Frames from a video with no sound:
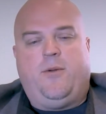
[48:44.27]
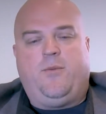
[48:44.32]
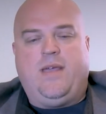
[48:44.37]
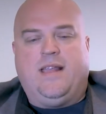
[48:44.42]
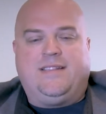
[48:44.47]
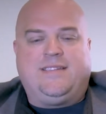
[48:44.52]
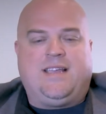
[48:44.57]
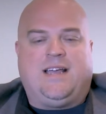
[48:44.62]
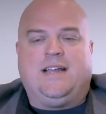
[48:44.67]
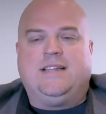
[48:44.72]
We
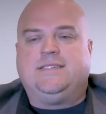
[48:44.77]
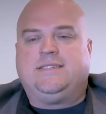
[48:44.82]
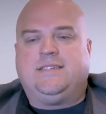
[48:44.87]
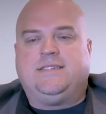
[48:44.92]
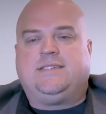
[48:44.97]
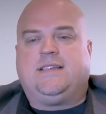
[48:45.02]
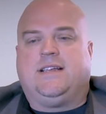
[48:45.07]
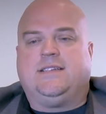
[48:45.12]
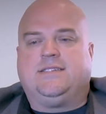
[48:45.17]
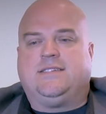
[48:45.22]
had tons
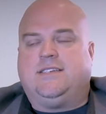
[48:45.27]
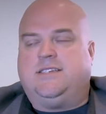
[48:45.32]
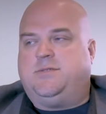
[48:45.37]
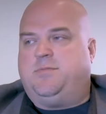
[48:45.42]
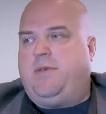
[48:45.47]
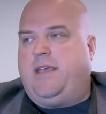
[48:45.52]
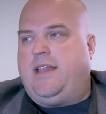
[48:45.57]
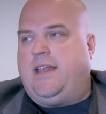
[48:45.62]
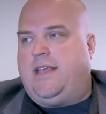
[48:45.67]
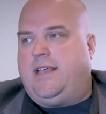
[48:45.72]
and tons of these
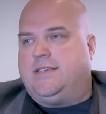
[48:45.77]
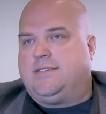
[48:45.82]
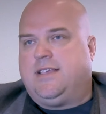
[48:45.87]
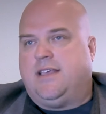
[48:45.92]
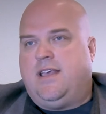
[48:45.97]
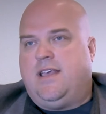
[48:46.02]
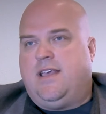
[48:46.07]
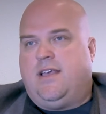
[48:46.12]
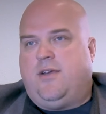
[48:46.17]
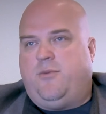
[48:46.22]
meetings.
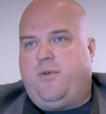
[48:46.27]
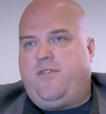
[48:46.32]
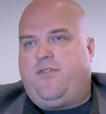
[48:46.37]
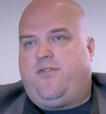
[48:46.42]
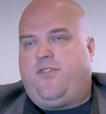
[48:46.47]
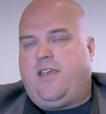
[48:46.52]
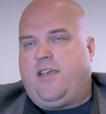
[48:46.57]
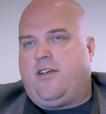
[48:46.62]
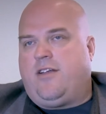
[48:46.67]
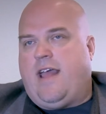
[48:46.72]
We
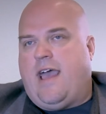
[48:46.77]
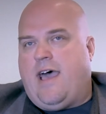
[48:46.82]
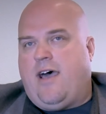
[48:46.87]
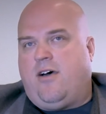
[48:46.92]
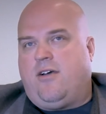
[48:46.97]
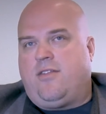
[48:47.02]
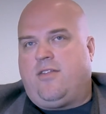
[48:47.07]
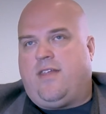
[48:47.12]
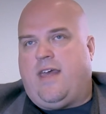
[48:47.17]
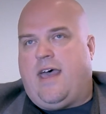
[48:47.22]
figured
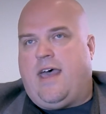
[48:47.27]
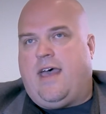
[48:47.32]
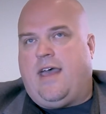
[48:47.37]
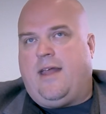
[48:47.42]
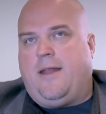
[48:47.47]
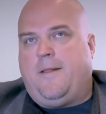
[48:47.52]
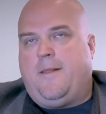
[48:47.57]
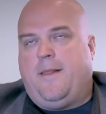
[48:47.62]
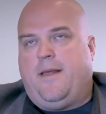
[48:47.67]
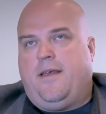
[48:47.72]
out
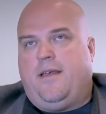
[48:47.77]
that